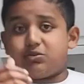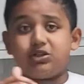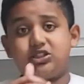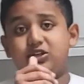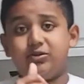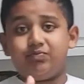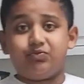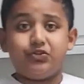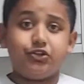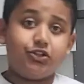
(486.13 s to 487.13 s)
to my channel,
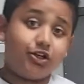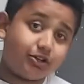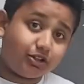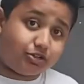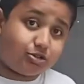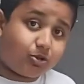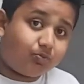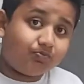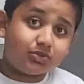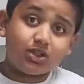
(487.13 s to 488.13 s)
you know the
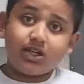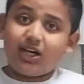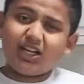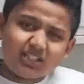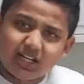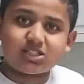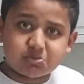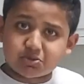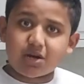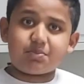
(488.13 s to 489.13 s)
drill. Hit that
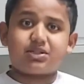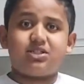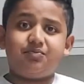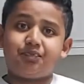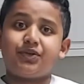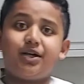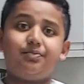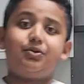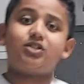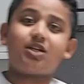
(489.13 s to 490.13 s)
subscribe button
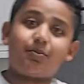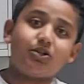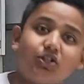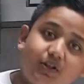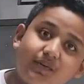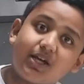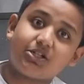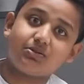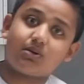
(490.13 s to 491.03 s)
and press that post notification